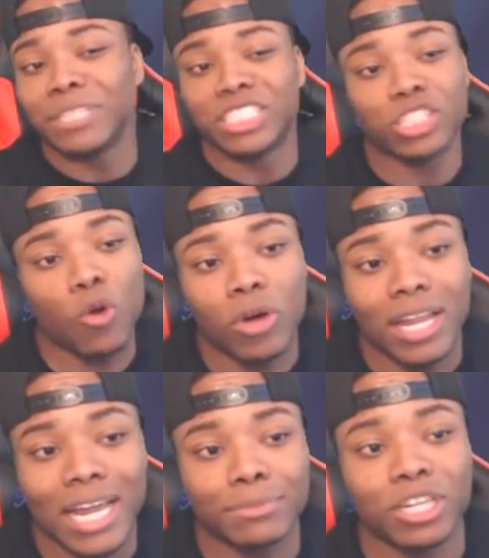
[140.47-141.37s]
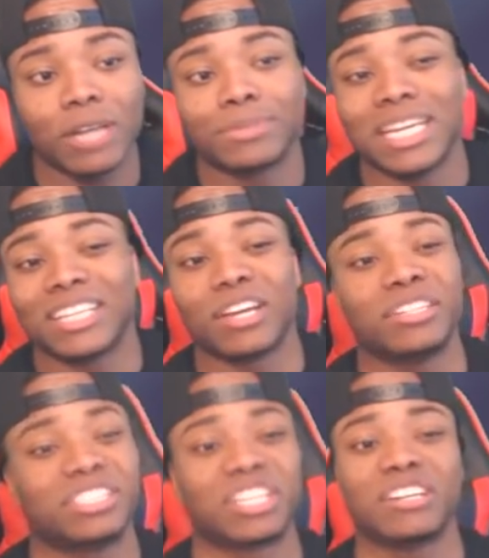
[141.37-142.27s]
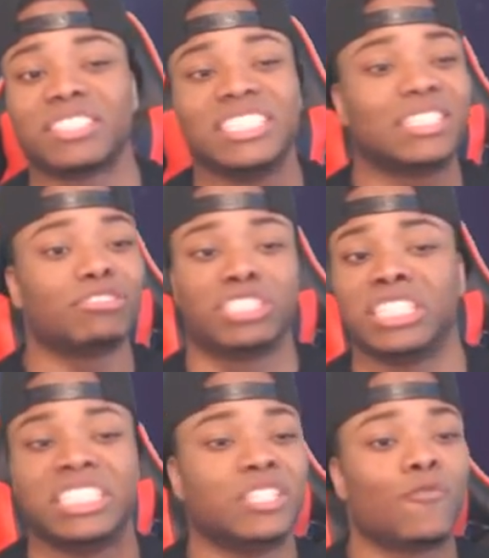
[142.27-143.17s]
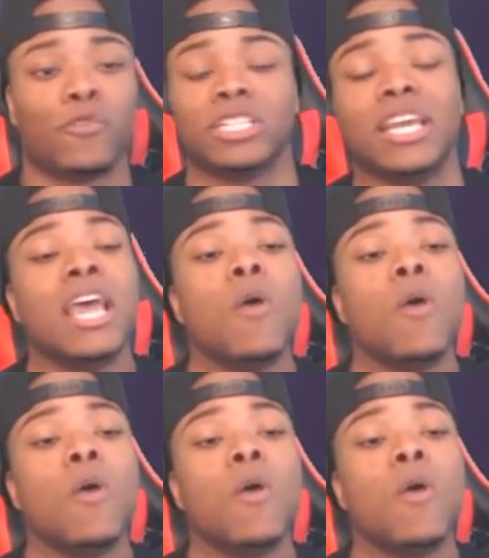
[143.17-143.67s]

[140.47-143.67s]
been so clamped, you know what I'm saying? 13-0, 16-0, 14.